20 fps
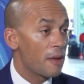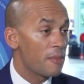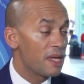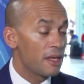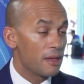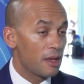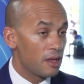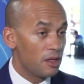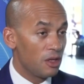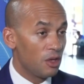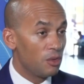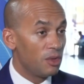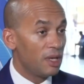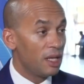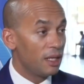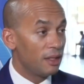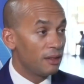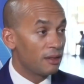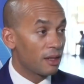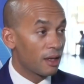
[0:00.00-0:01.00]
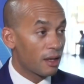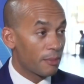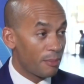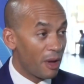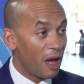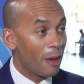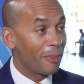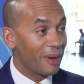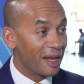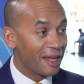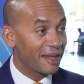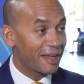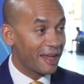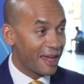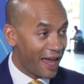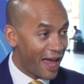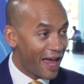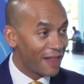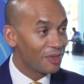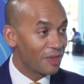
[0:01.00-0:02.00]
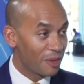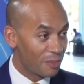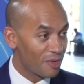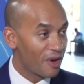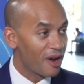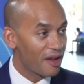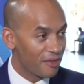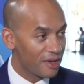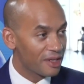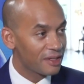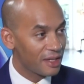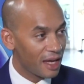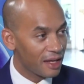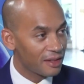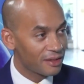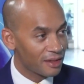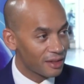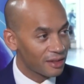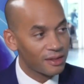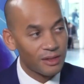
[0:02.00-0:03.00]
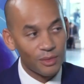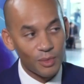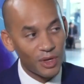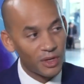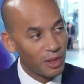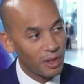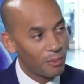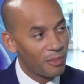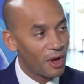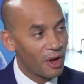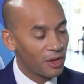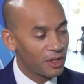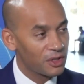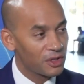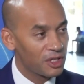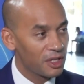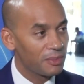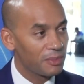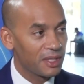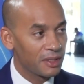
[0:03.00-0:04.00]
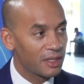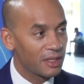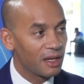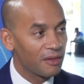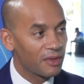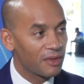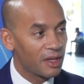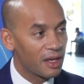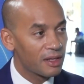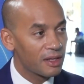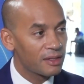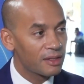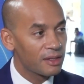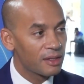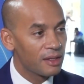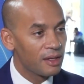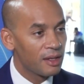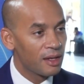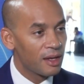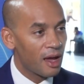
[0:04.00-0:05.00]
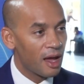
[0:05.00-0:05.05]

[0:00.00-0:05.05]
I, I mean, you need the public and the private sectors to work in partnership to deliver this.